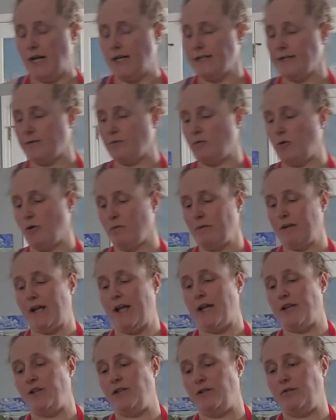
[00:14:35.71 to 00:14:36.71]
So
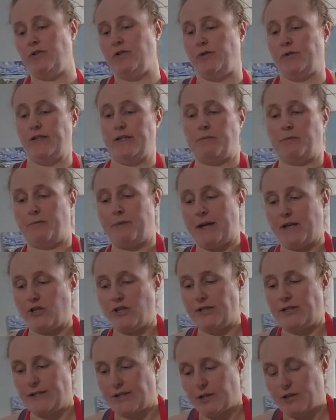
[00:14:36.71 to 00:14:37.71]
normally I do a double
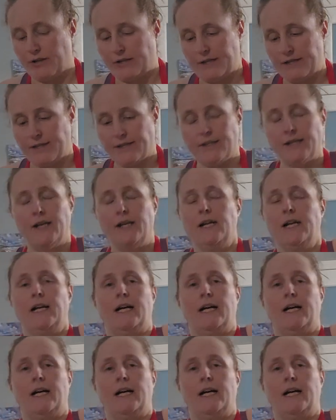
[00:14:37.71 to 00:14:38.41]
batch of these cookies,